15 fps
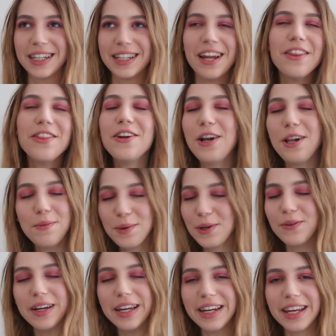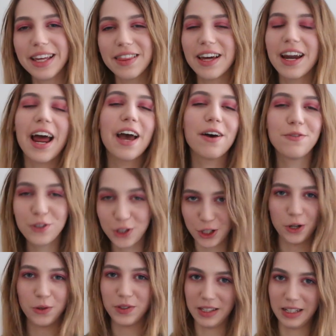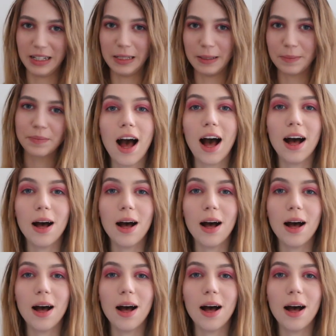reading, that I have chosen.